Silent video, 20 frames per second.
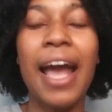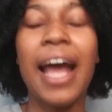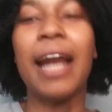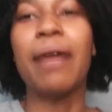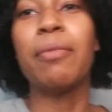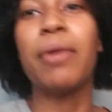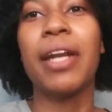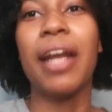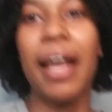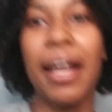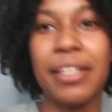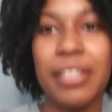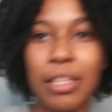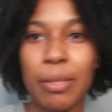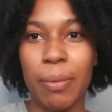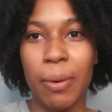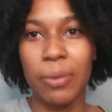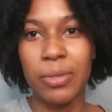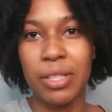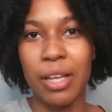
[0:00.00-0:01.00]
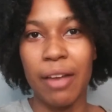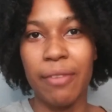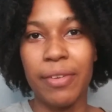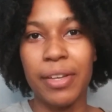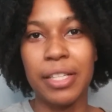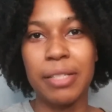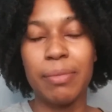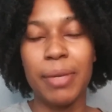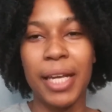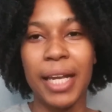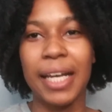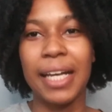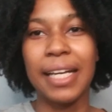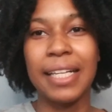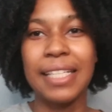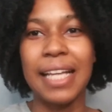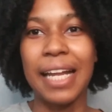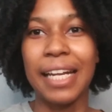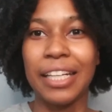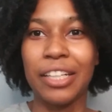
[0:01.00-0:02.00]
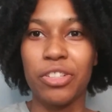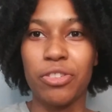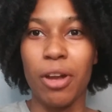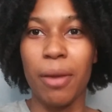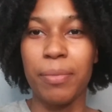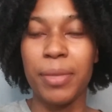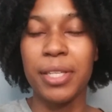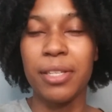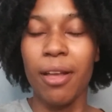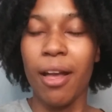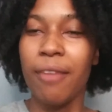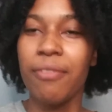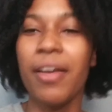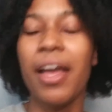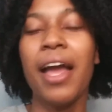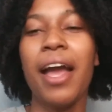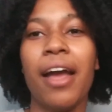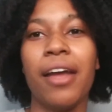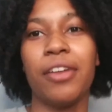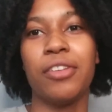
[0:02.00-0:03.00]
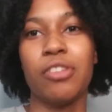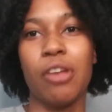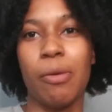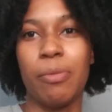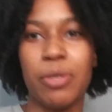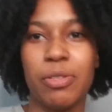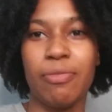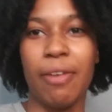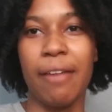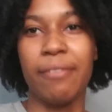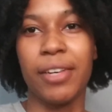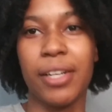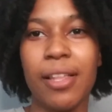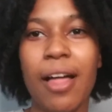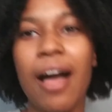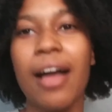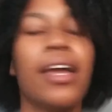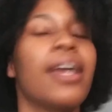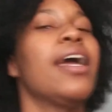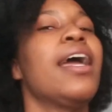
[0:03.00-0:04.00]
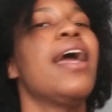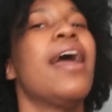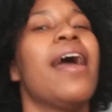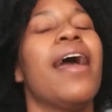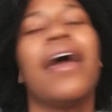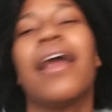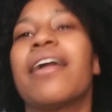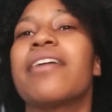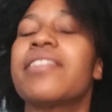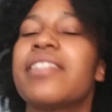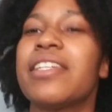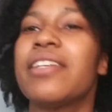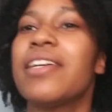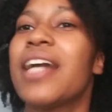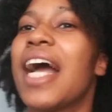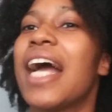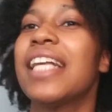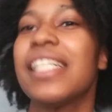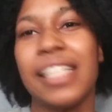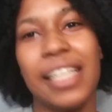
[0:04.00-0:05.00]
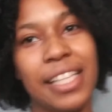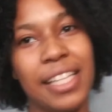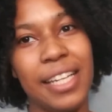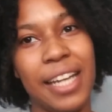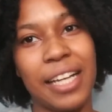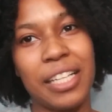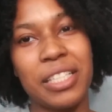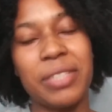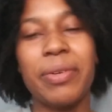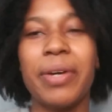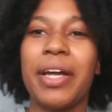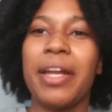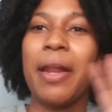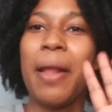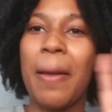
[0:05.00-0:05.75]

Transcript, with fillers: and I'm gonna head to the post office because I need to drop these off, and it's almost 5 o'clock, and I'll see you guys in the next one.